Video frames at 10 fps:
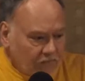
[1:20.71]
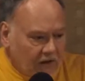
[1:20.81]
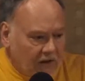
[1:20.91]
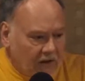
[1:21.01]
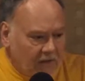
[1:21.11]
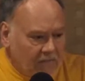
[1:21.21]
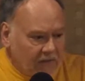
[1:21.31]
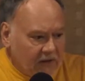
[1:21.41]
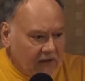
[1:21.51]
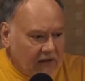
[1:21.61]
Um,
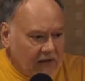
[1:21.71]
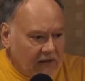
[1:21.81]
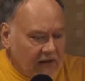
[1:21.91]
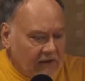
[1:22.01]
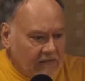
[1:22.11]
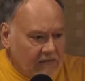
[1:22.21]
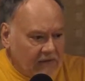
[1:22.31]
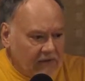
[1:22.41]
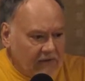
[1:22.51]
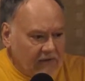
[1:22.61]
and
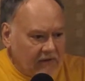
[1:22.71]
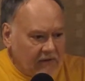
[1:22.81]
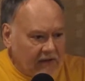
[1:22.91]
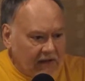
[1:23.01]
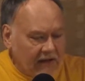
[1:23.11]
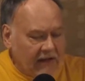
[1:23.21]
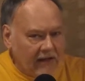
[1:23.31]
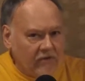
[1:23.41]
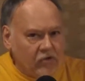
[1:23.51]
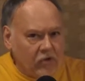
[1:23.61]

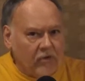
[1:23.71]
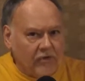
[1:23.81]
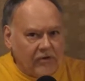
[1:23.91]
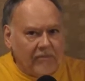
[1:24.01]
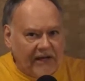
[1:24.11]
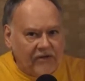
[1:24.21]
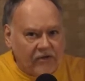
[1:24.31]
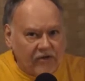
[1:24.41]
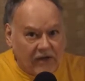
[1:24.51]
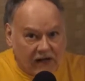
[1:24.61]
again, judo is the
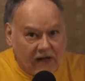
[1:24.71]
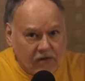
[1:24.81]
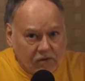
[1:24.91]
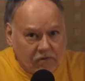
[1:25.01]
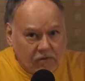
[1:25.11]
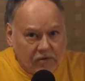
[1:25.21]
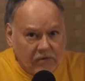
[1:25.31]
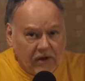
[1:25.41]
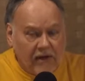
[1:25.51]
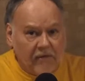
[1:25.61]
basis that I use
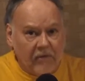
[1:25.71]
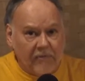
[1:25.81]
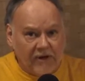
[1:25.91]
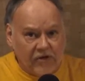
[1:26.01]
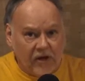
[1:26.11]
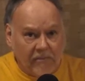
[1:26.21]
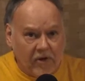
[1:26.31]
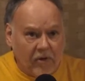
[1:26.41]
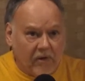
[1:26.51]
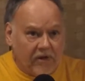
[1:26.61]
in with my
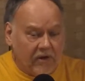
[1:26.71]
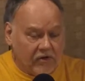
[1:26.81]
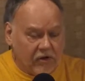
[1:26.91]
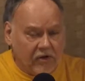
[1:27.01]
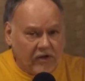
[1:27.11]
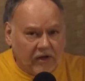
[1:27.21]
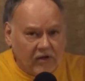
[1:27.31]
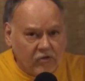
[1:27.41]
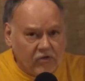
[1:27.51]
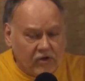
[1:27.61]
sambo and our shingitai
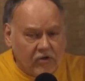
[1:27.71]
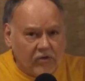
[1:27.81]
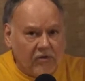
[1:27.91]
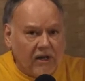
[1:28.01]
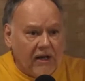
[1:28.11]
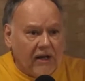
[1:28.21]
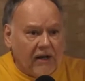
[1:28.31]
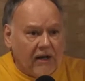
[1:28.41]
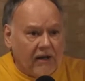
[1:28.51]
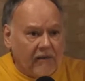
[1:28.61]
jujitsu.
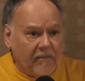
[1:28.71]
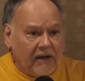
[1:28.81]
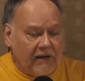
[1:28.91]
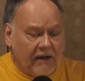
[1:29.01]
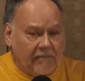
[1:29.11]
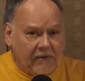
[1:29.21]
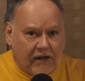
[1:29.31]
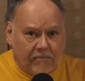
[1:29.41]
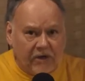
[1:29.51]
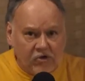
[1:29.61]
Um, and I'm
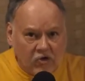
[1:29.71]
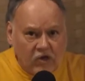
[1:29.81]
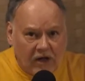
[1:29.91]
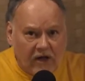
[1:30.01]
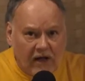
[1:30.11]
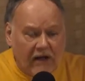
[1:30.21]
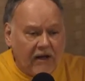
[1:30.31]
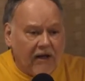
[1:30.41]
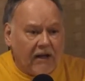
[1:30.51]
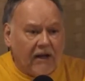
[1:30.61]
not a BJJ guy.
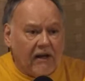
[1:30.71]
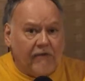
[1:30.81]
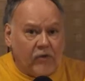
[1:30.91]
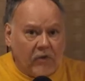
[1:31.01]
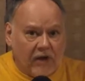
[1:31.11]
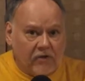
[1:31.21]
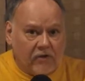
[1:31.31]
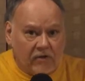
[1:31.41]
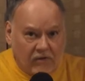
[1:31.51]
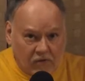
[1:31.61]
If you guys,
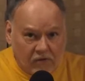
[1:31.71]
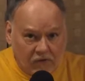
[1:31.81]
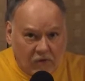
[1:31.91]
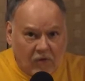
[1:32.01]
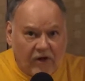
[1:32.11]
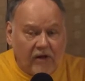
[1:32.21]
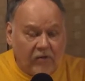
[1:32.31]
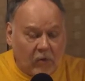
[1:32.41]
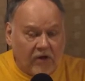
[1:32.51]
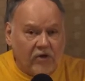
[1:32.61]
those of you reading,
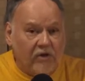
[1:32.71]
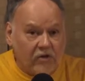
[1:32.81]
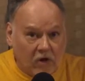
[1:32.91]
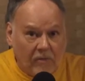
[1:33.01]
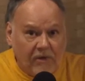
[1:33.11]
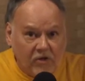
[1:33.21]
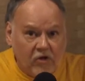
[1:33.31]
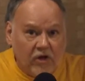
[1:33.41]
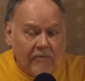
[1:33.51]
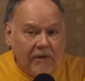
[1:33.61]
watching this are
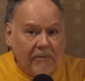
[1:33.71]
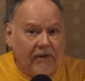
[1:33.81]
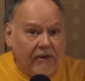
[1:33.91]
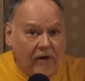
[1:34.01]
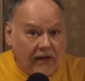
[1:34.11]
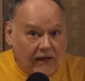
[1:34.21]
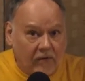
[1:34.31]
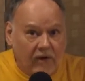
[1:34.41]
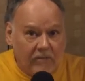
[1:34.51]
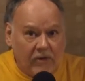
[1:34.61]
BJJ people, there are a lot of
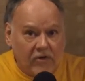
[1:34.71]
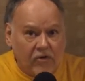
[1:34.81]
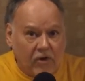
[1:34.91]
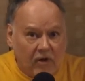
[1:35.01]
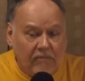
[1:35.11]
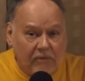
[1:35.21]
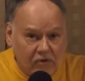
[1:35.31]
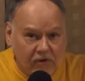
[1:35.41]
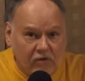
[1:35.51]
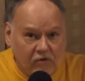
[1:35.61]
great books on
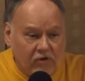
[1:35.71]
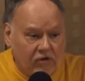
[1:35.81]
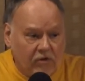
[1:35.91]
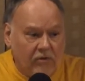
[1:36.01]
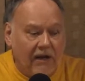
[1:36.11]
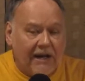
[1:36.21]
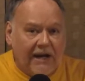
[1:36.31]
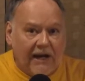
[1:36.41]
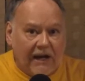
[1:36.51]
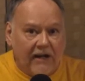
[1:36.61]
Brazilian jiu-jitsu.
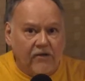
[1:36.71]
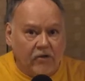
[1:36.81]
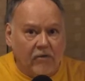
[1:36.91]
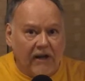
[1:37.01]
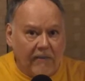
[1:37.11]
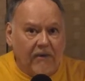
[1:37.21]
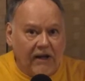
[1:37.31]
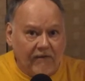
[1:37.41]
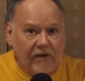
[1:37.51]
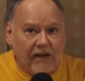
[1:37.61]
I just don't happen to
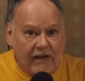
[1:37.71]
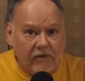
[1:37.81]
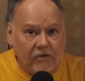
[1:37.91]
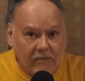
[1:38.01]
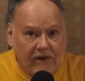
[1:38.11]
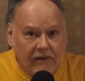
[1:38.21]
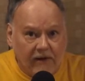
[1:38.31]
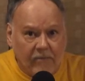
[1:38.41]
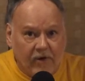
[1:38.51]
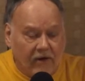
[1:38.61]
have a lot of those in my
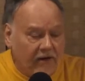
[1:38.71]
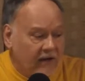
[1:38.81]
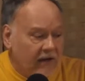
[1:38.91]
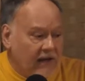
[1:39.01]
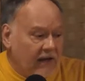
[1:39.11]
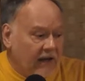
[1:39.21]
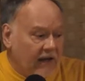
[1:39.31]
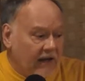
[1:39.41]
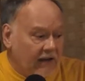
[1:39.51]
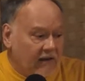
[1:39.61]
library.
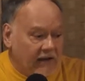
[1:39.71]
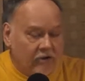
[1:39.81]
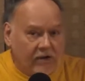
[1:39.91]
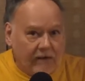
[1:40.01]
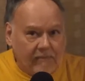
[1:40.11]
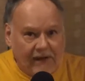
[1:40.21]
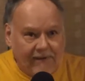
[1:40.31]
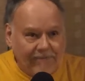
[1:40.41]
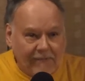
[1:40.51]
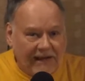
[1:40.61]
And that's not
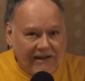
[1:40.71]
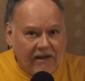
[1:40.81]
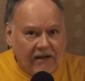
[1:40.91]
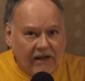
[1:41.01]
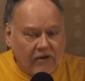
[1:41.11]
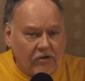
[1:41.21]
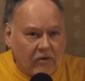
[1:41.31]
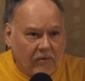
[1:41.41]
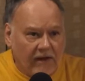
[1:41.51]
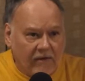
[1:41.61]
my main thing,
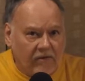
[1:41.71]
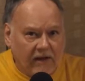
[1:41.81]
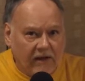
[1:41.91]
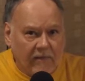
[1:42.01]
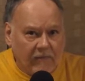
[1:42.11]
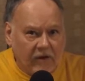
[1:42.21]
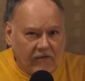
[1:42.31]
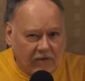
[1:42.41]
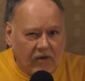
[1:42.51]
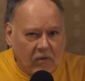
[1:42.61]
so I don't think I'm
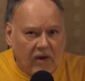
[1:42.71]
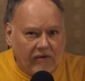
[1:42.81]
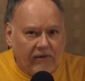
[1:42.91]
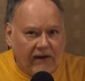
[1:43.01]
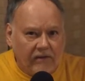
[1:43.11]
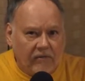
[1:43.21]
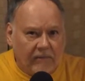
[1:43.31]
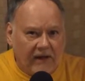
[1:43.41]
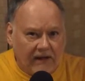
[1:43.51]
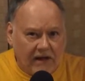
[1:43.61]
real qualified to
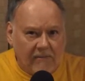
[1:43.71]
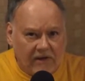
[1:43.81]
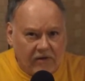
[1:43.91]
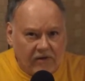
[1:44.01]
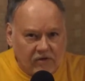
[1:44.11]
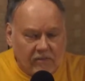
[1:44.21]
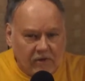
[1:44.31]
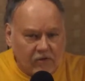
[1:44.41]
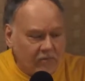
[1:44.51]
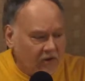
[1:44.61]
make comment on some of
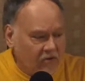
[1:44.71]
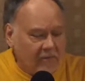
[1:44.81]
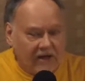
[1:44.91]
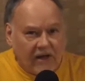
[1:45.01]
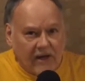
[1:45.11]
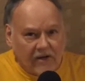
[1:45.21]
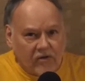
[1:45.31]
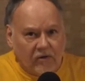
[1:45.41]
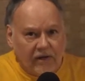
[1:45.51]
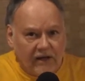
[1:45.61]
those books, but I
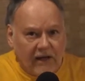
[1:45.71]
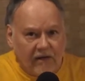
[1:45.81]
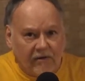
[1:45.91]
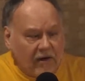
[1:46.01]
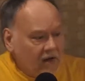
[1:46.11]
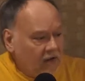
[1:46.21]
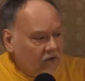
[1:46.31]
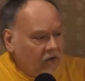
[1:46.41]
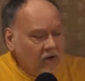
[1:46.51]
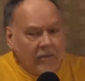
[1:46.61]
certainly can
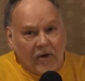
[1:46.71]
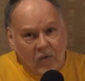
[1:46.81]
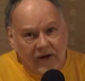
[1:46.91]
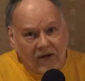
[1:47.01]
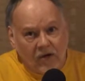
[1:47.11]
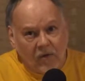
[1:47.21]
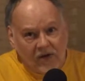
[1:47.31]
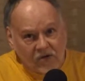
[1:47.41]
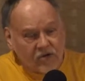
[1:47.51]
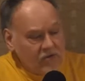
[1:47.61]
talk about what I know,
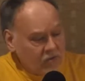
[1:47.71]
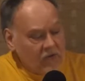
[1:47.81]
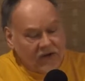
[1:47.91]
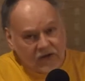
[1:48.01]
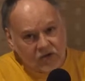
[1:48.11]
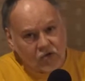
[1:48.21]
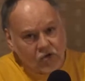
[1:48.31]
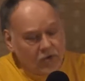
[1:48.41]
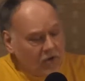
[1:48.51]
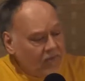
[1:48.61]
and it's it's one thing is
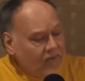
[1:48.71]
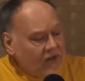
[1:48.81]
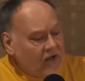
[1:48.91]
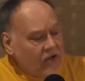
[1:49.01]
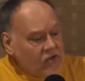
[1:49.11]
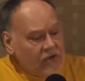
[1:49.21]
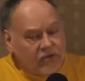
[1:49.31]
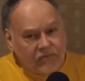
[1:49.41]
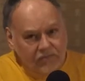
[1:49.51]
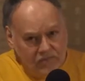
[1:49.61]
judo. So let's
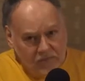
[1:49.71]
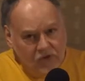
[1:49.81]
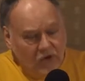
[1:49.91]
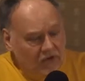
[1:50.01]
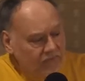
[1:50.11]
start.